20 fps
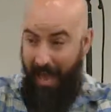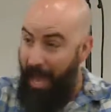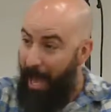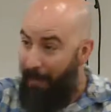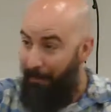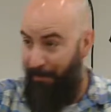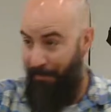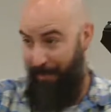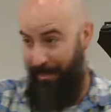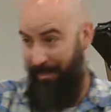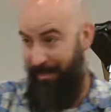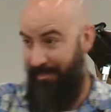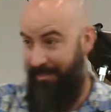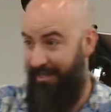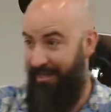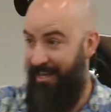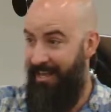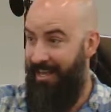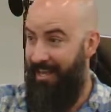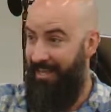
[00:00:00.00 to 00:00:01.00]

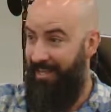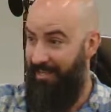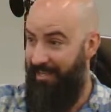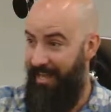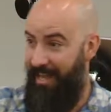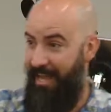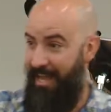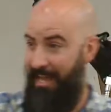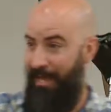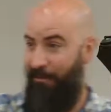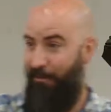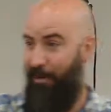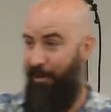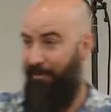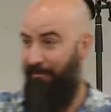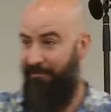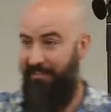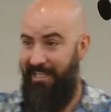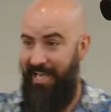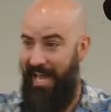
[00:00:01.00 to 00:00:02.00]
epic game
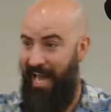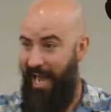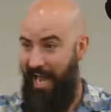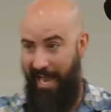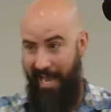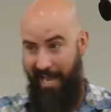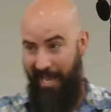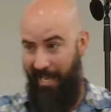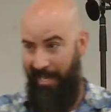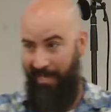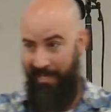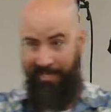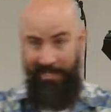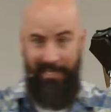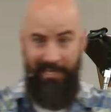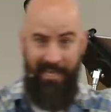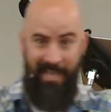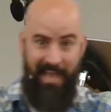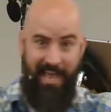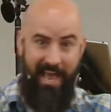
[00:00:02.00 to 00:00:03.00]
of tag.
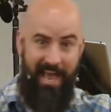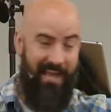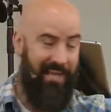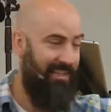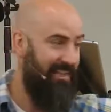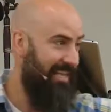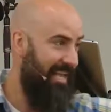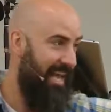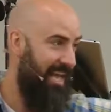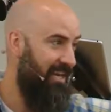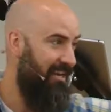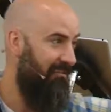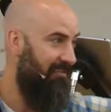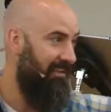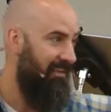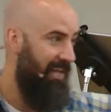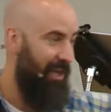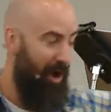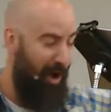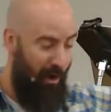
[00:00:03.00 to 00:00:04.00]
And at the end of
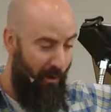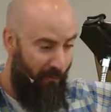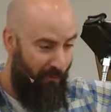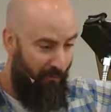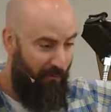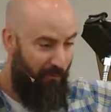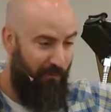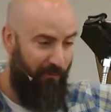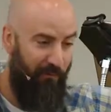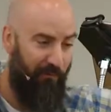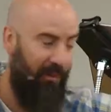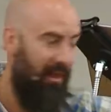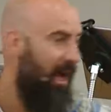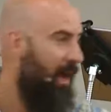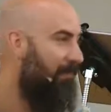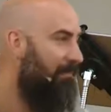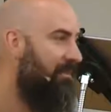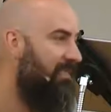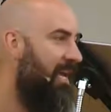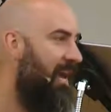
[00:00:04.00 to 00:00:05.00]
it, they all
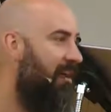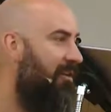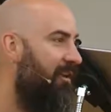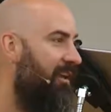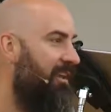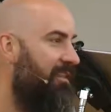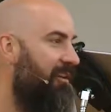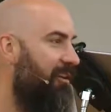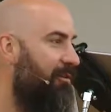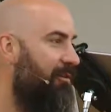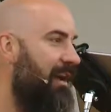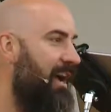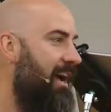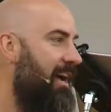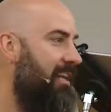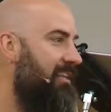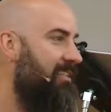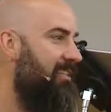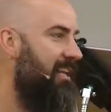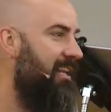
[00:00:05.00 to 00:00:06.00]
flop down in the
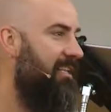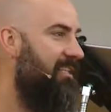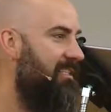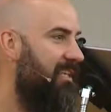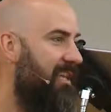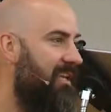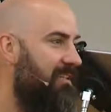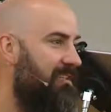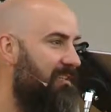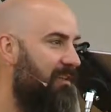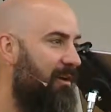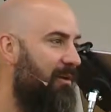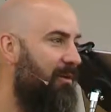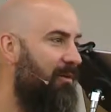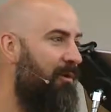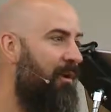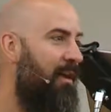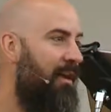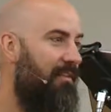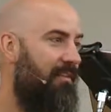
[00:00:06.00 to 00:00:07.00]
grass, and it says,
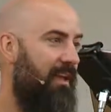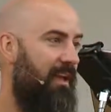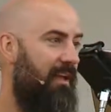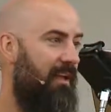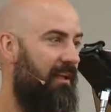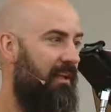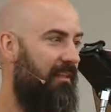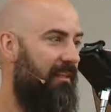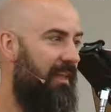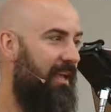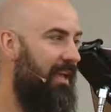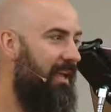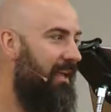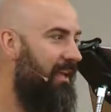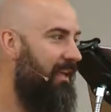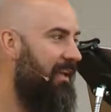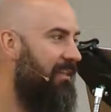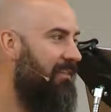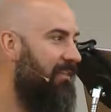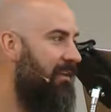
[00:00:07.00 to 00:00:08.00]
though they
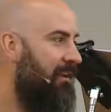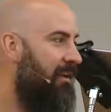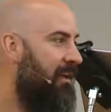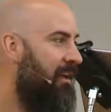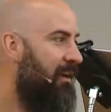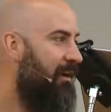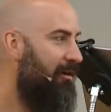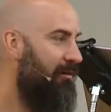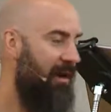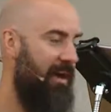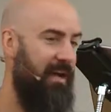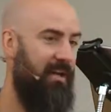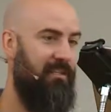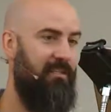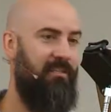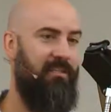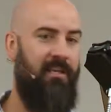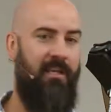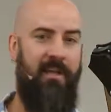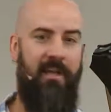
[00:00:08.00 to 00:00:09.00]
lay in the
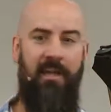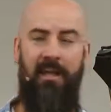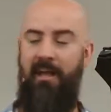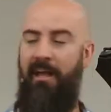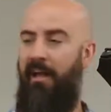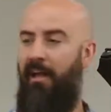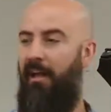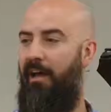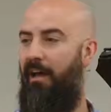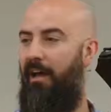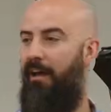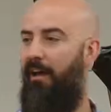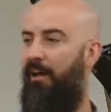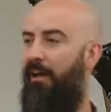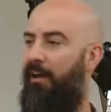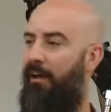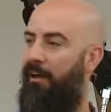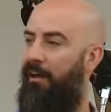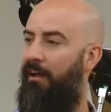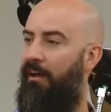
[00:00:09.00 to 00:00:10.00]
grass, uh,
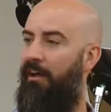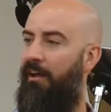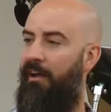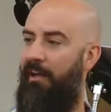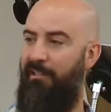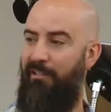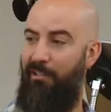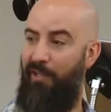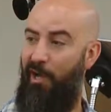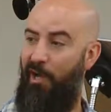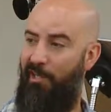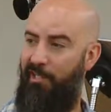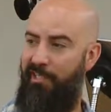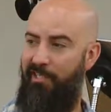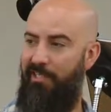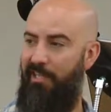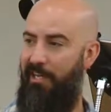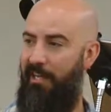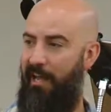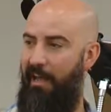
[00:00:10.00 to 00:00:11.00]

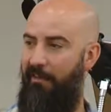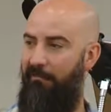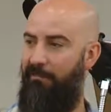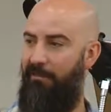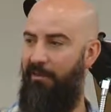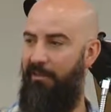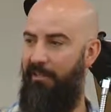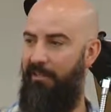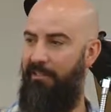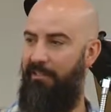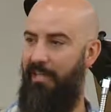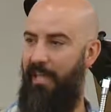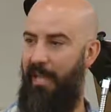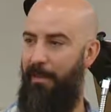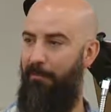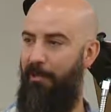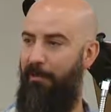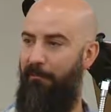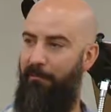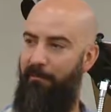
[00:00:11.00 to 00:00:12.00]
exhausted after this
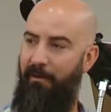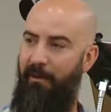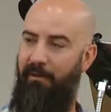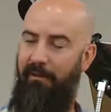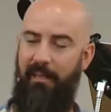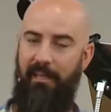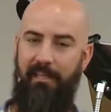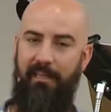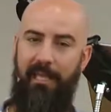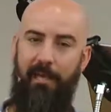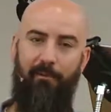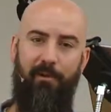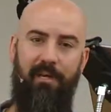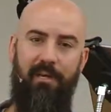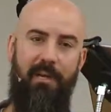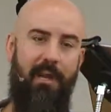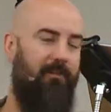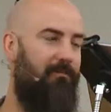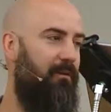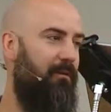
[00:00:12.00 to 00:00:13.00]
game, it felt like they would
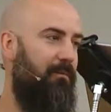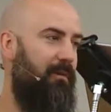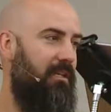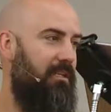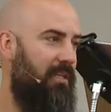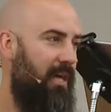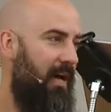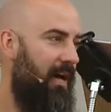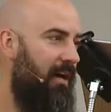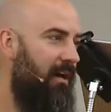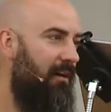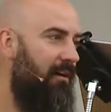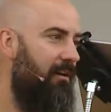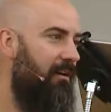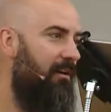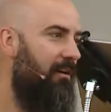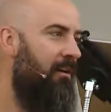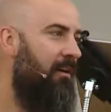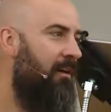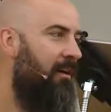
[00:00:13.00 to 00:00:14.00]
never be
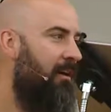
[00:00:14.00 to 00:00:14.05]
tired